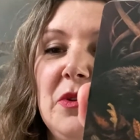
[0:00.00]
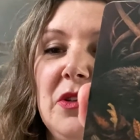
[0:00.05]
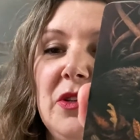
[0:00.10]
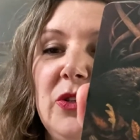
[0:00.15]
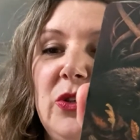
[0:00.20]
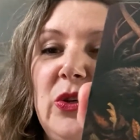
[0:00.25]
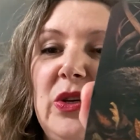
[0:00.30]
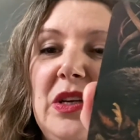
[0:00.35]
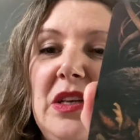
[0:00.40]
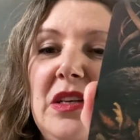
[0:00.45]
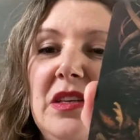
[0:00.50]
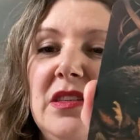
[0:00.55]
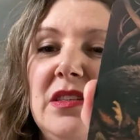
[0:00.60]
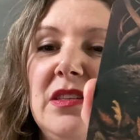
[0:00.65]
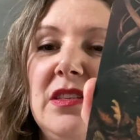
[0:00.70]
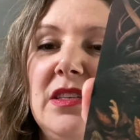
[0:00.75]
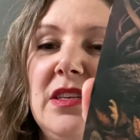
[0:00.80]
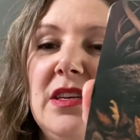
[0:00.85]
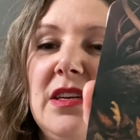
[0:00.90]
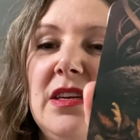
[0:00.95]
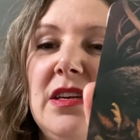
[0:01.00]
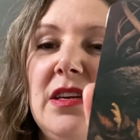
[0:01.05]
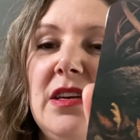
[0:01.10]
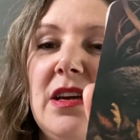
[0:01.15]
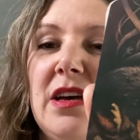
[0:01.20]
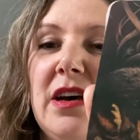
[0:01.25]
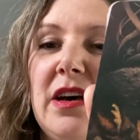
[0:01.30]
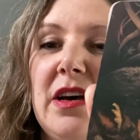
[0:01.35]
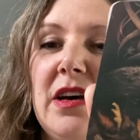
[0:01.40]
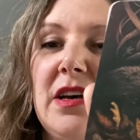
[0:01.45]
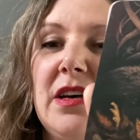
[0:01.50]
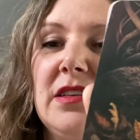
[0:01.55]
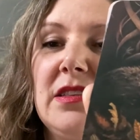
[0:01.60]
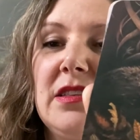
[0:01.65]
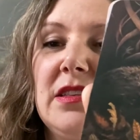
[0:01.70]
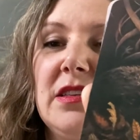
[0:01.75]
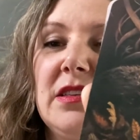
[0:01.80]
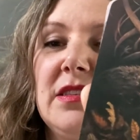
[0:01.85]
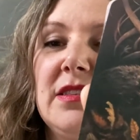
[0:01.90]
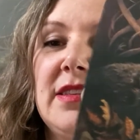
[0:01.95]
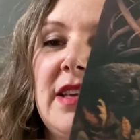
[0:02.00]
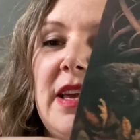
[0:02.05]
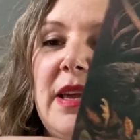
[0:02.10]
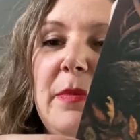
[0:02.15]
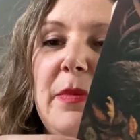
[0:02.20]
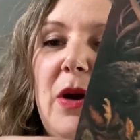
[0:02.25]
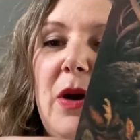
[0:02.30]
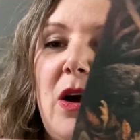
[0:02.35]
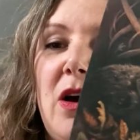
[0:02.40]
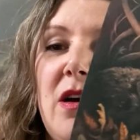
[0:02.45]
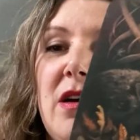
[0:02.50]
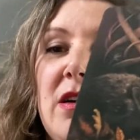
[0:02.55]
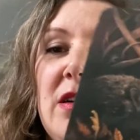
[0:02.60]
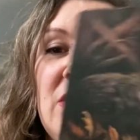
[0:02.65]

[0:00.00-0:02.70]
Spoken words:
and you can see the same card